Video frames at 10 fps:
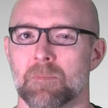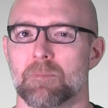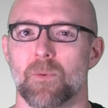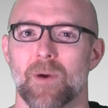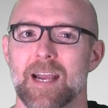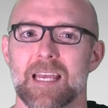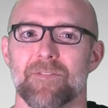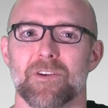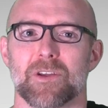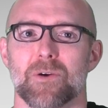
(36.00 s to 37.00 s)
But why
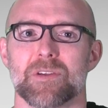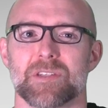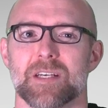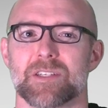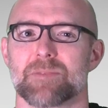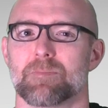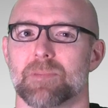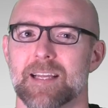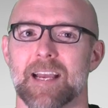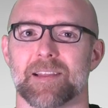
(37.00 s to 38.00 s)
even go to such
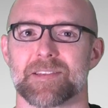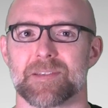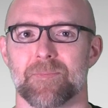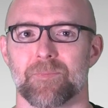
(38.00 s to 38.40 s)
lengths?